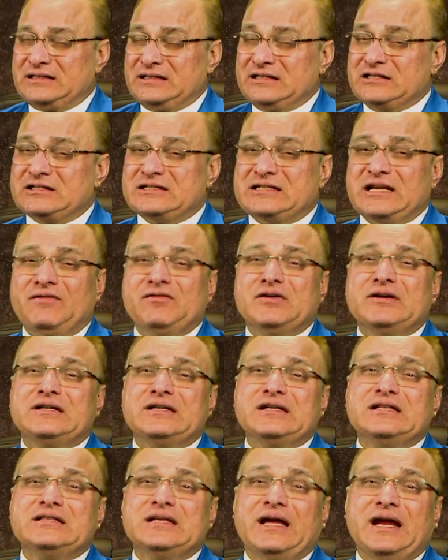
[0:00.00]
16th,
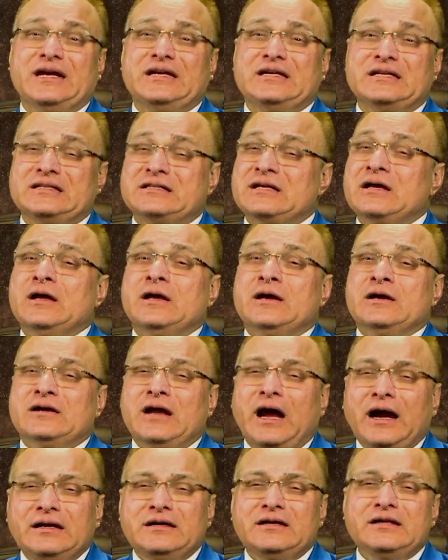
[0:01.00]
17th, 18th,
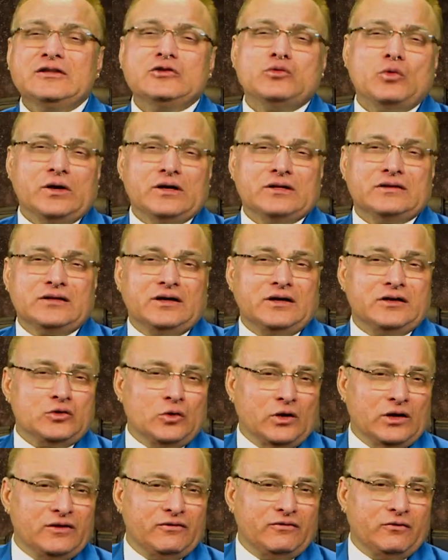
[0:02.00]
19th, 23rd,
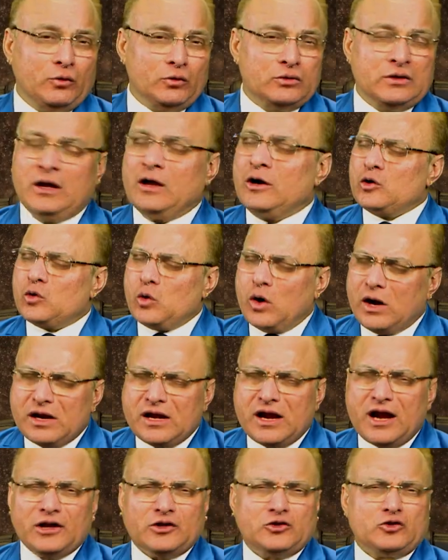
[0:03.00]
24th,
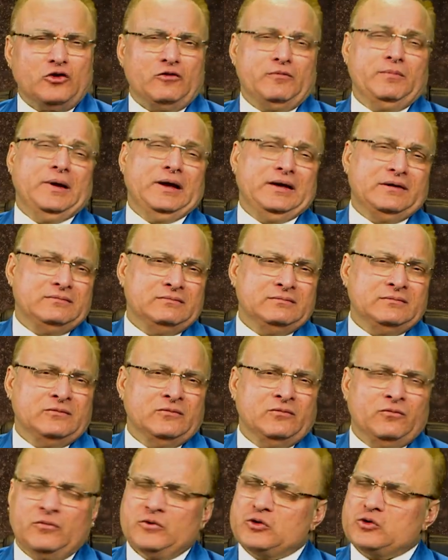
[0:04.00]
28th of May.
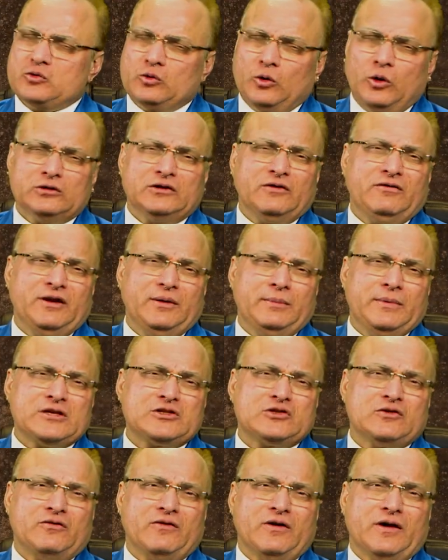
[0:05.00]
Wish you all the very
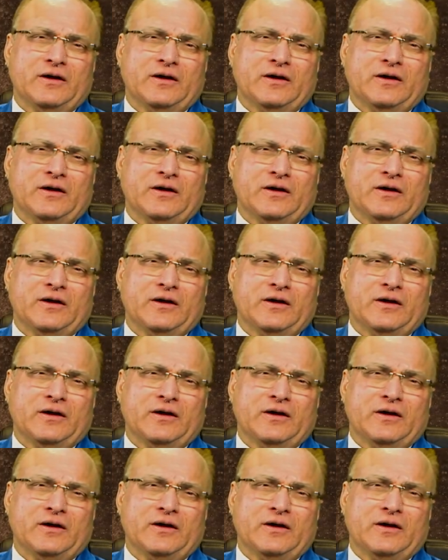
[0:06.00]
best of